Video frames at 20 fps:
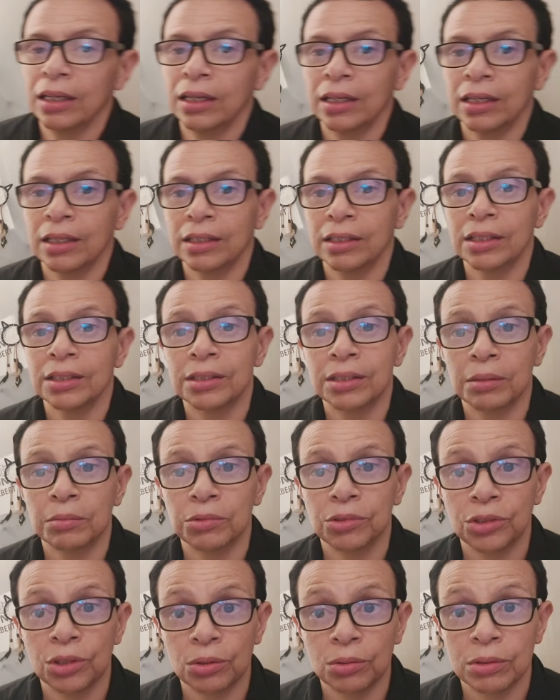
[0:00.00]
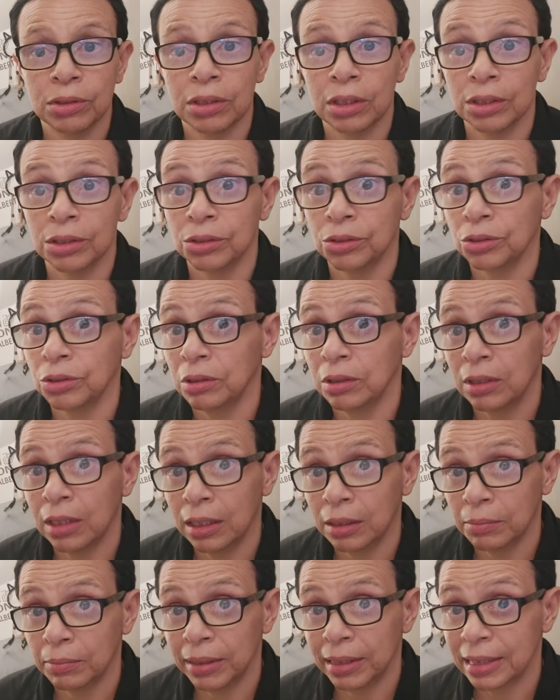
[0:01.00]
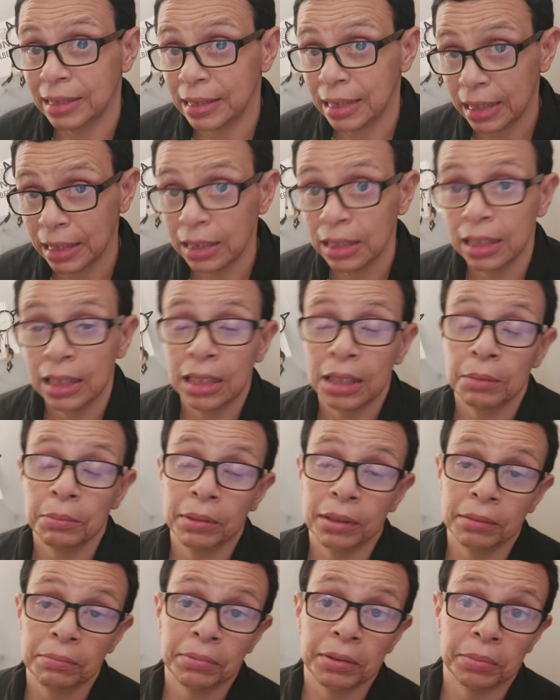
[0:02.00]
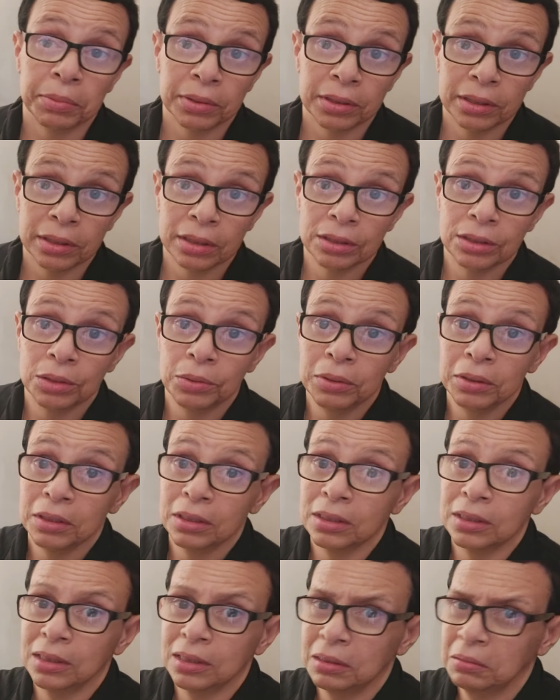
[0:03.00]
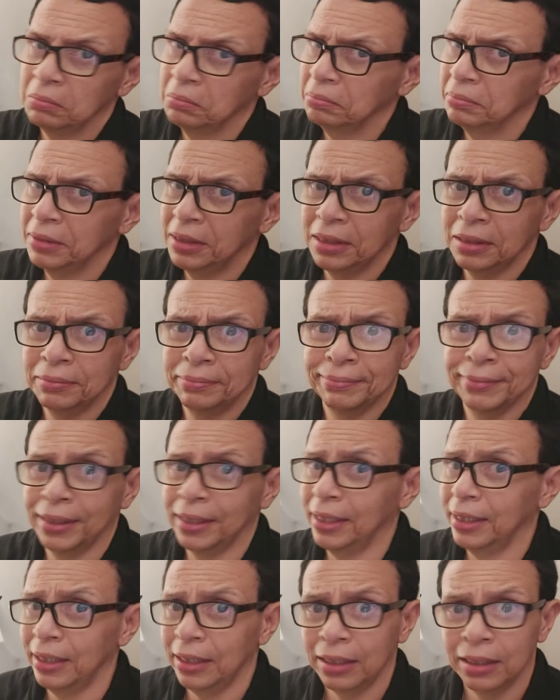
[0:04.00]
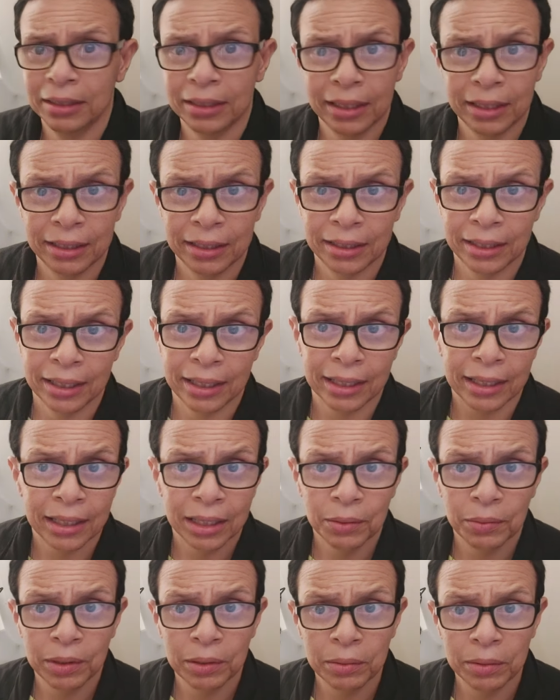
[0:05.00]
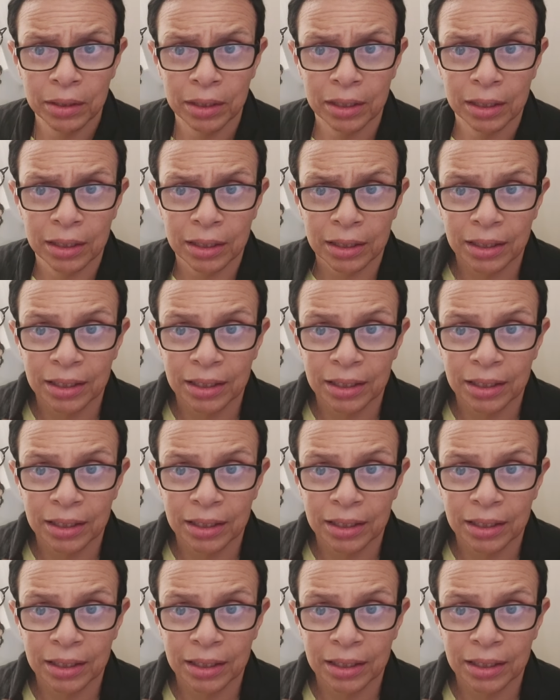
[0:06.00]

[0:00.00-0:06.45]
And there's some jokes that should not be said, but people still do it because they can get away with it.